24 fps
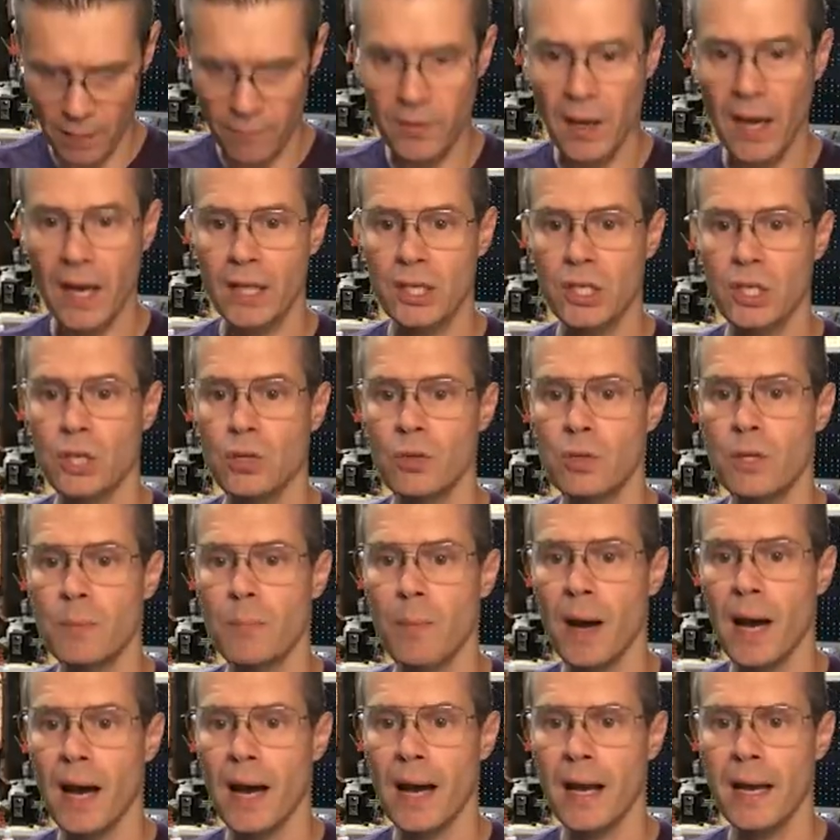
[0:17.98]
Got a QT
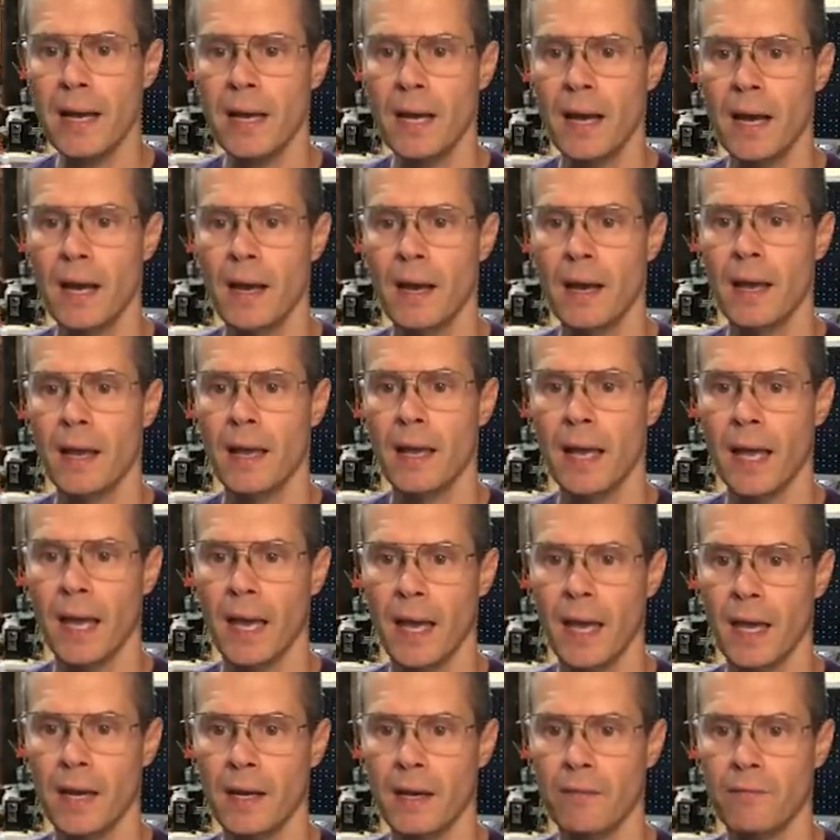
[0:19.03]
Py
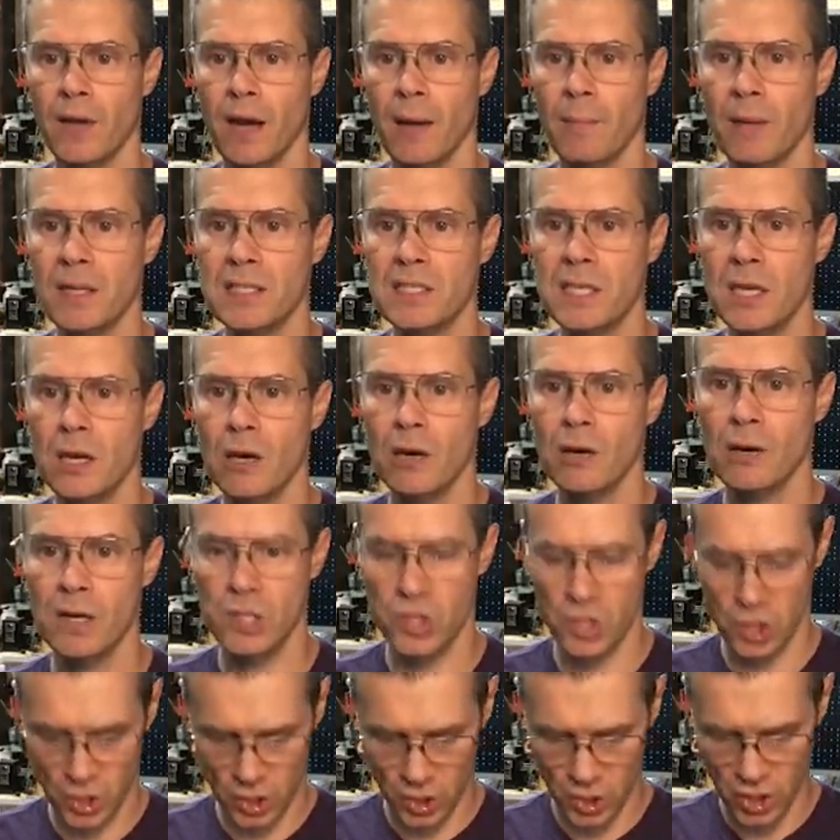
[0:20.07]
and I've got my
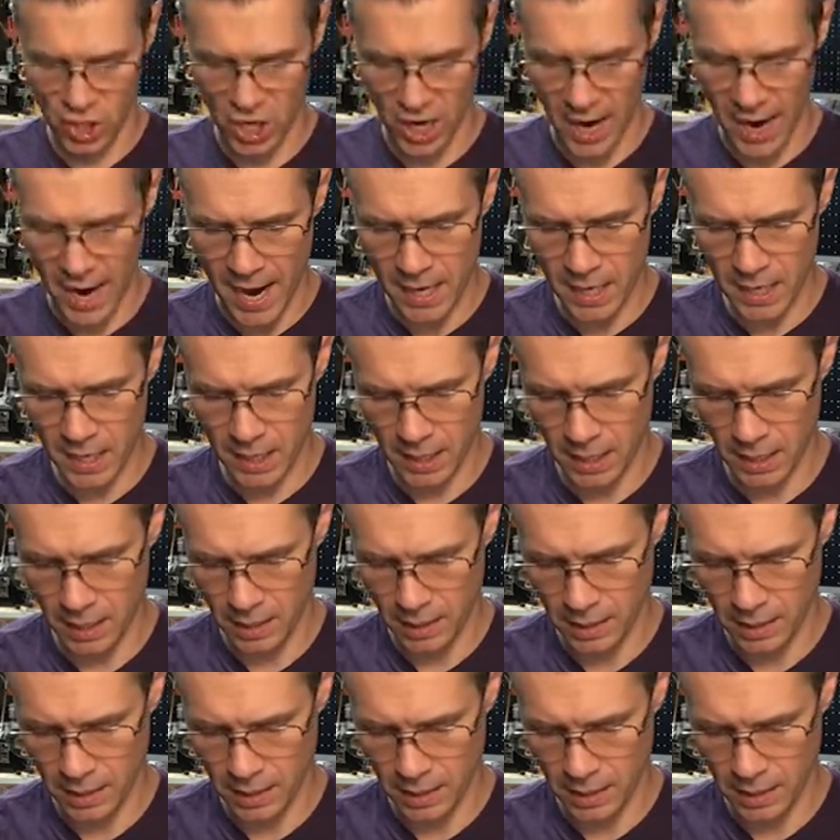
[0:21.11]
TRS jack,